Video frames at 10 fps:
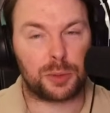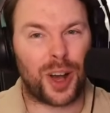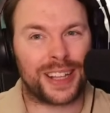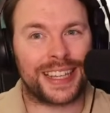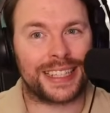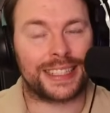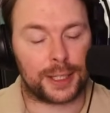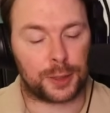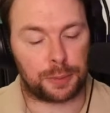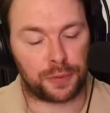what Arteta
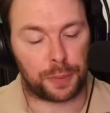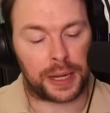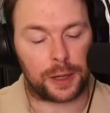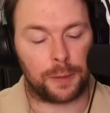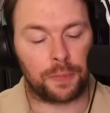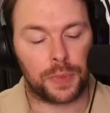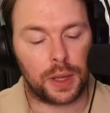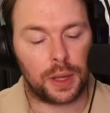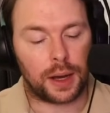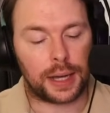says verbatim.
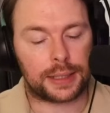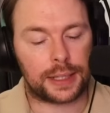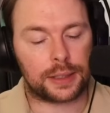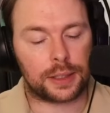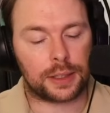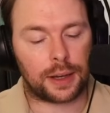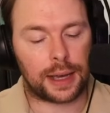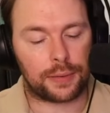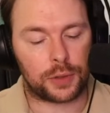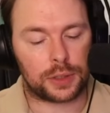I said to Kai
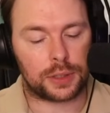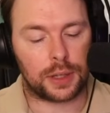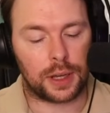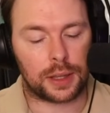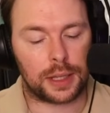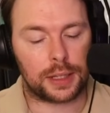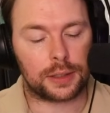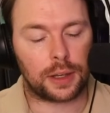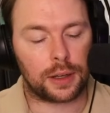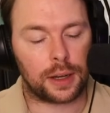Havertz, uh, things
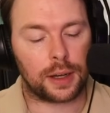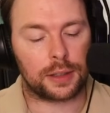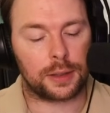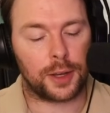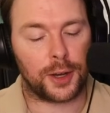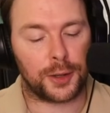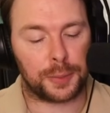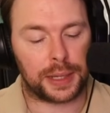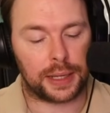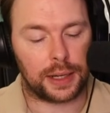are hard at the, at the
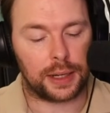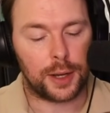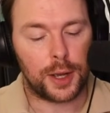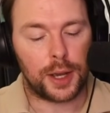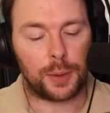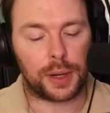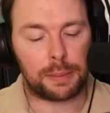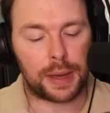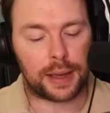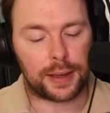beginning. When I
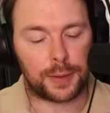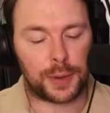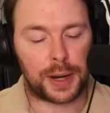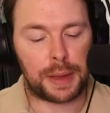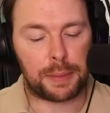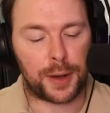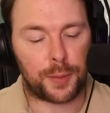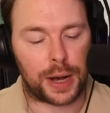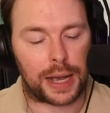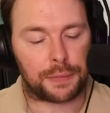met when I met my
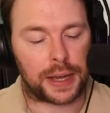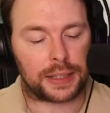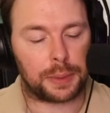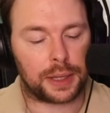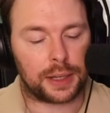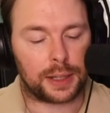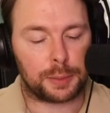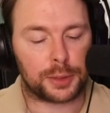wife at the beginning, it was